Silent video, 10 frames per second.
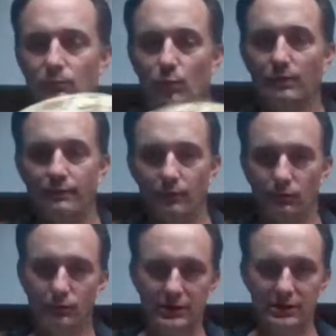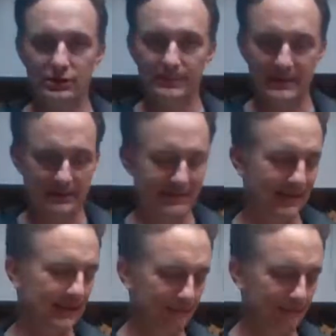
One full rotation makes a day.